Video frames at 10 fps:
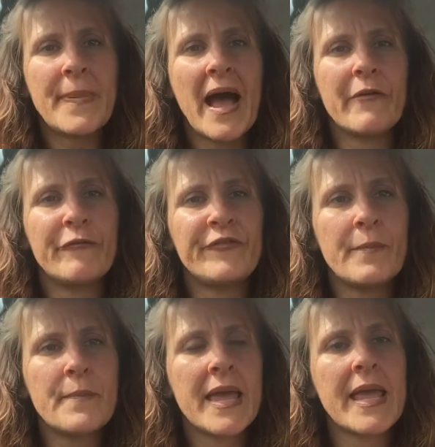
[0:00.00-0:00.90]
But
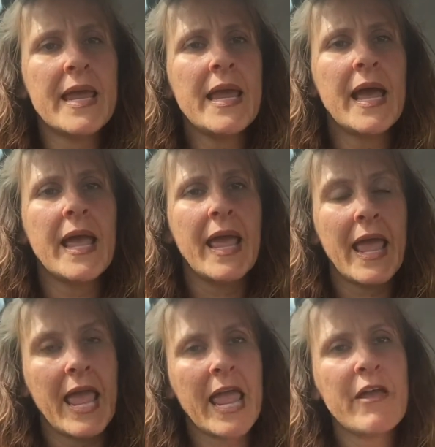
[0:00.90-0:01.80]
for me,
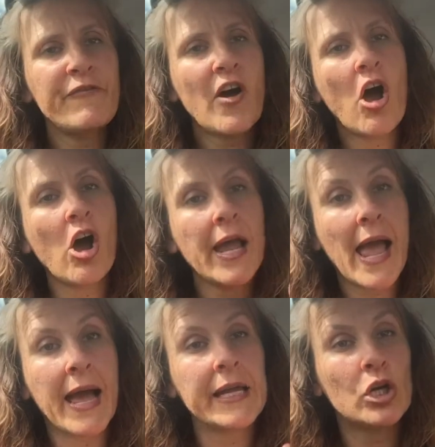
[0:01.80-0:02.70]
if I
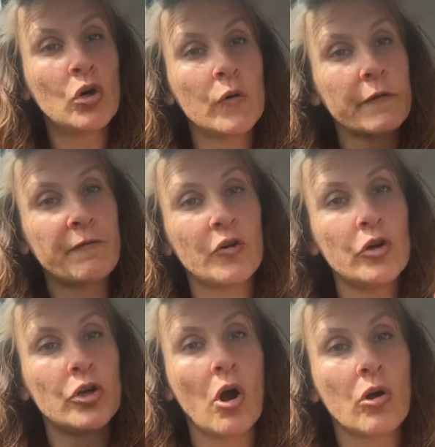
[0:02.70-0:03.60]
ate cooked
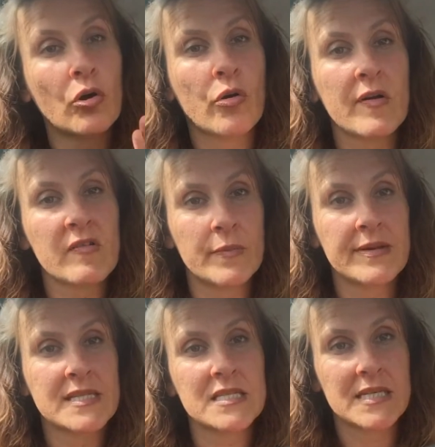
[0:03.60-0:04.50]
food on
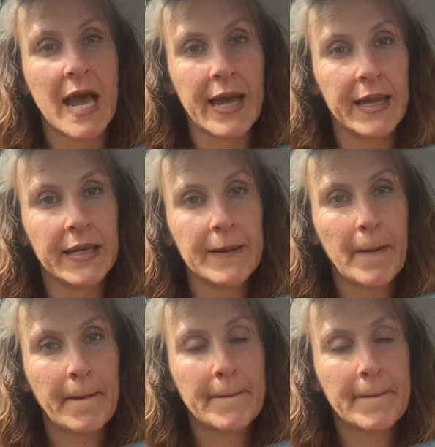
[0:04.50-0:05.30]
Christmas Day,